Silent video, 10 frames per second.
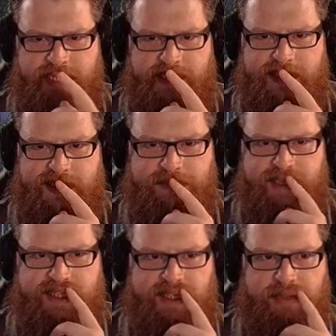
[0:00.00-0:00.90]
in
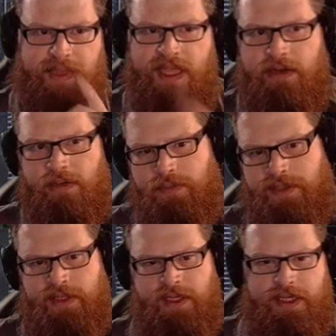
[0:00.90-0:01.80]
space that they can be getting on with.
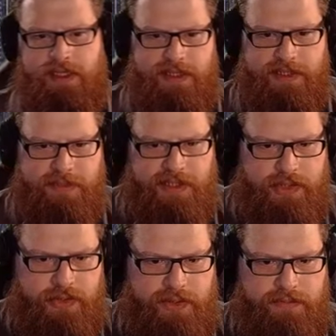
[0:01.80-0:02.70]
Let's make
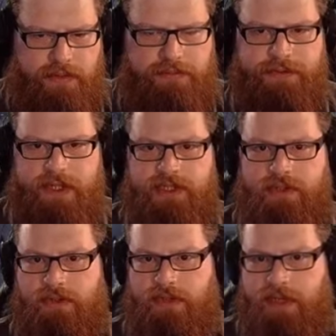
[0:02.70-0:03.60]
sure they've not finished
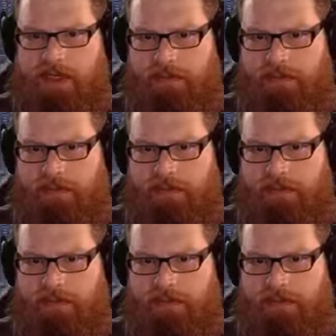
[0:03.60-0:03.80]
all that.